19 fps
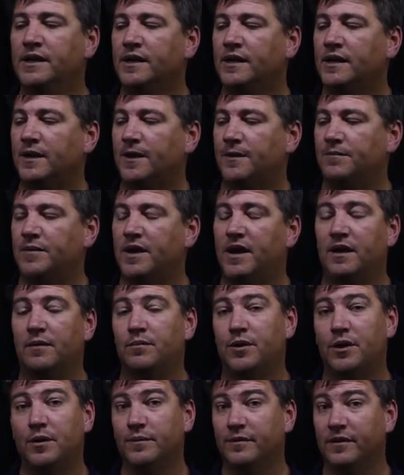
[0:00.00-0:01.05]
are
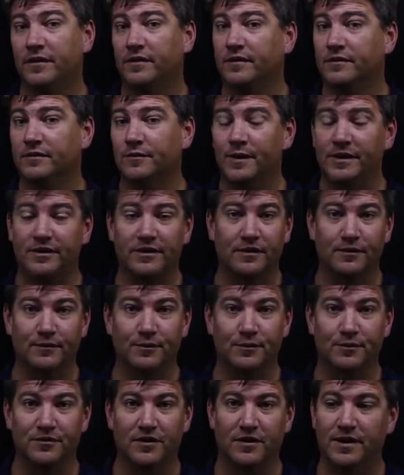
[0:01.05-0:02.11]
perpendicular to each other at
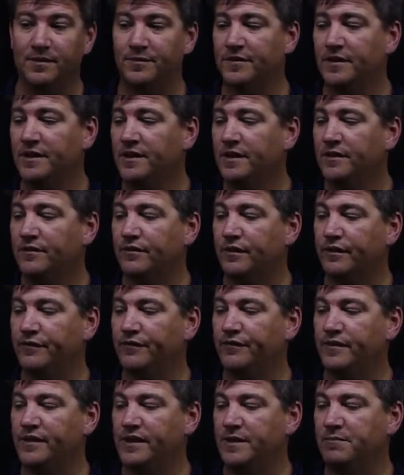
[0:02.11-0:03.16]
all times. So
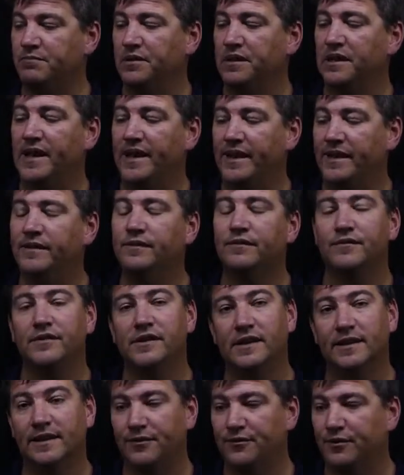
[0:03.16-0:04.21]
if the plane of the
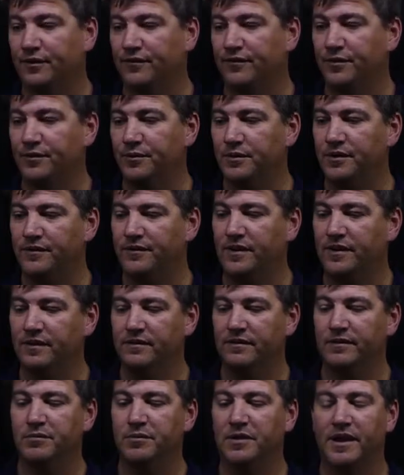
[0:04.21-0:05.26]
electric field is in
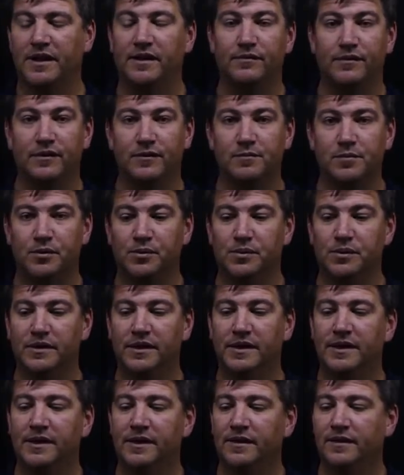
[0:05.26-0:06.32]
the plane of this board,
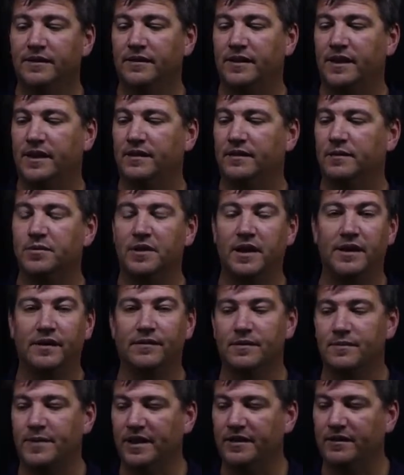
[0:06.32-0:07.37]
then the plane of
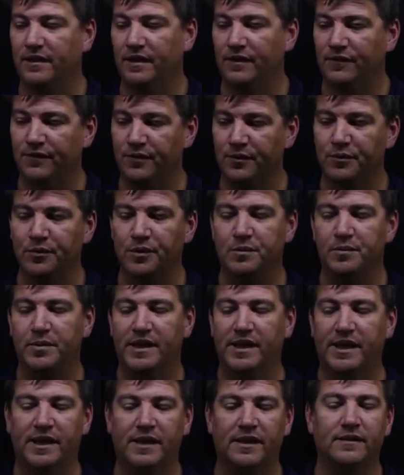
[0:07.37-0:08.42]
the magnetic field would
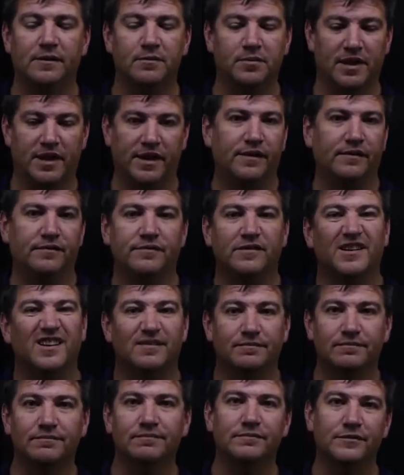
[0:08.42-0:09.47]
be in the plane of like
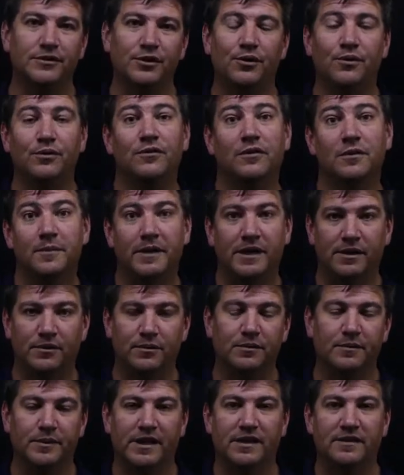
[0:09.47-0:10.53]
you to me,
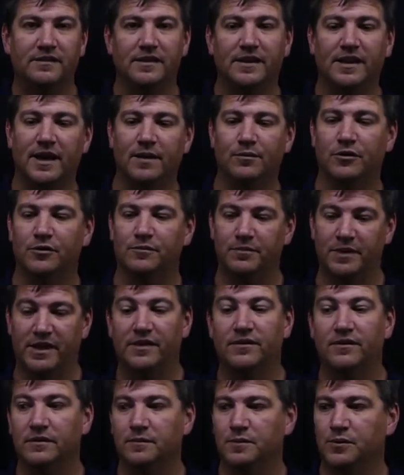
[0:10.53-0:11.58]
or me to the camera, me
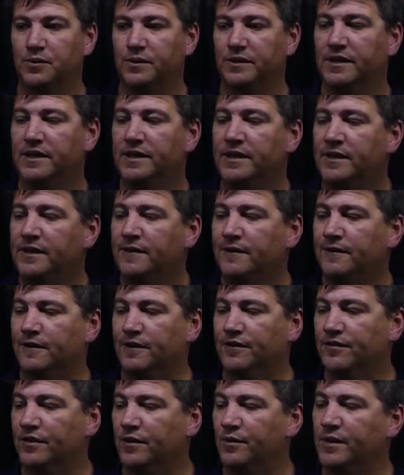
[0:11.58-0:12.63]
to the board. All
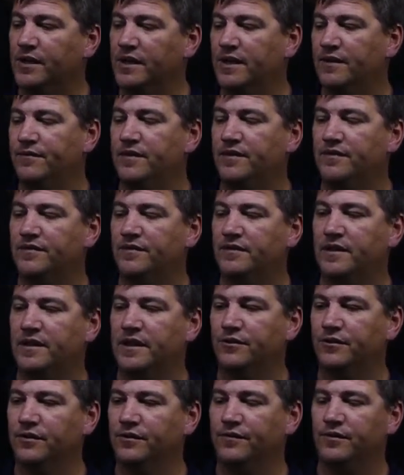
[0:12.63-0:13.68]
right, so we're going to have this
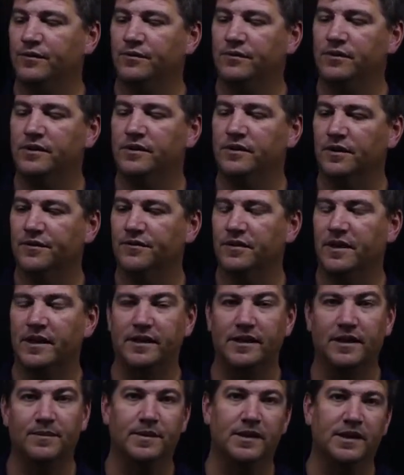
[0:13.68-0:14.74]
electric field
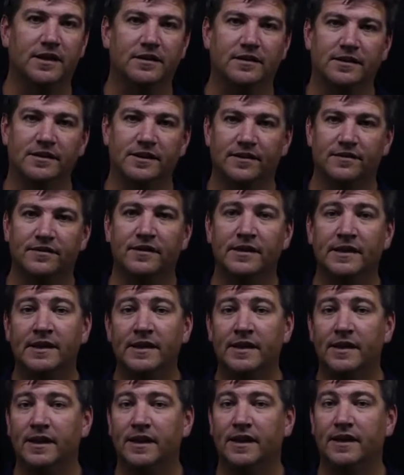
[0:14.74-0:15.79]
oscillating up and down like this,
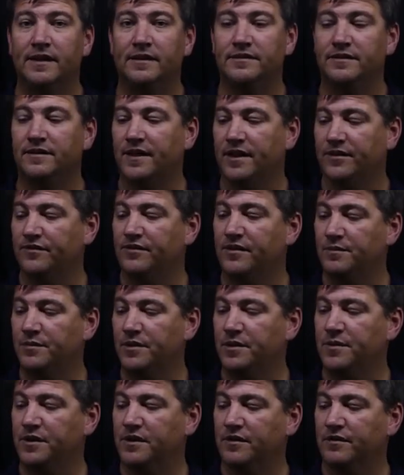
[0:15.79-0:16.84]
and that's simply
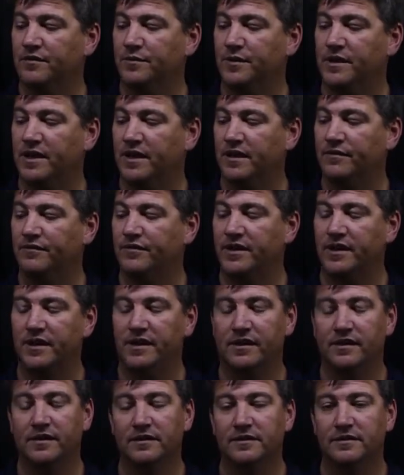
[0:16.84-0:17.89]
because we have
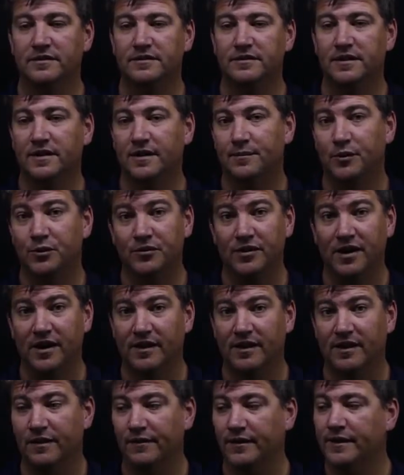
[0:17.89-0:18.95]
a
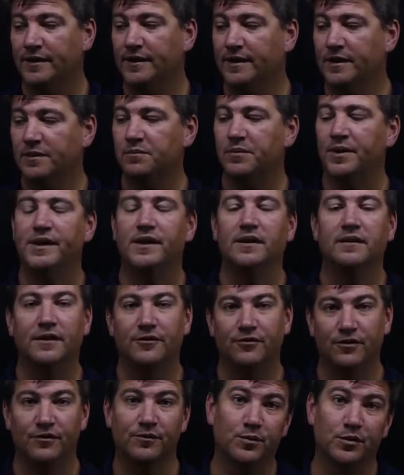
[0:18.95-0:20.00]
alternating current making
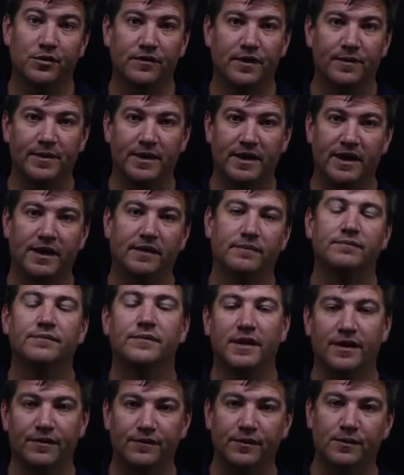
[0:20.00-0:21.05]
electrons move up and down.
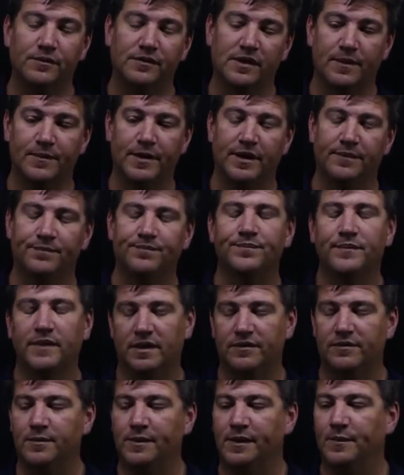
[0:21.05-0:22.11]
Their fields come out
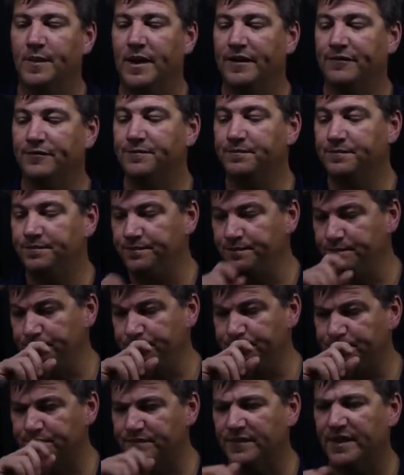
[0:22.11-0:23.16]
as a big wave.
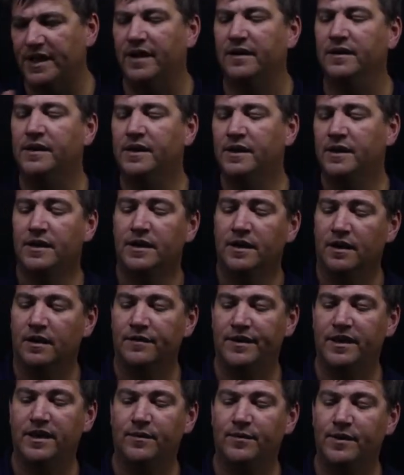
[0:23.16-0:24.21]
Now, over
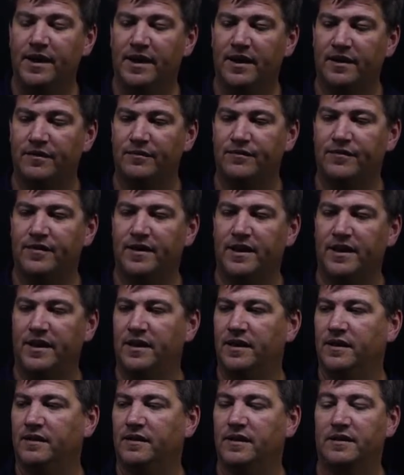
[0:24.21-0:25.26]
here we have
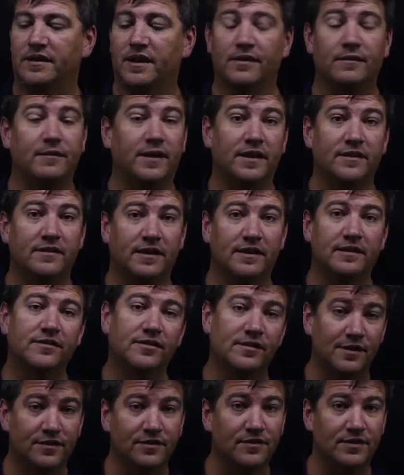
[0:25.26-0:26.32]
another antenna, so
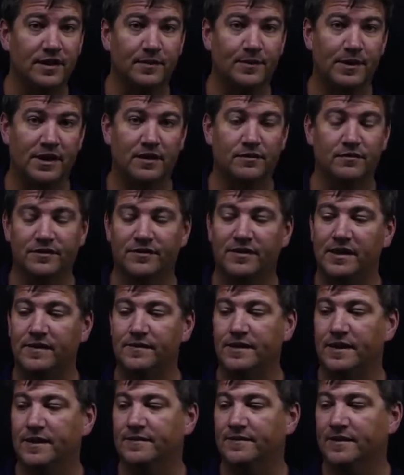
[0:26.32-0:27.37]
this is going to be our
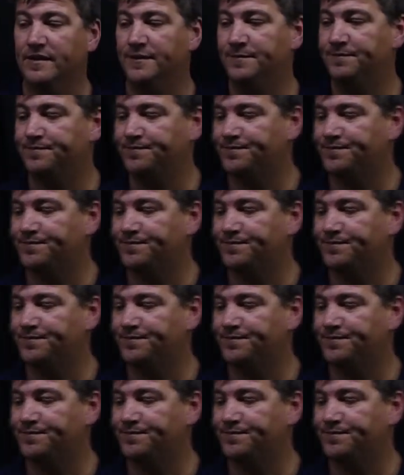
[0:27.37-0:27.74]
receiving antenna.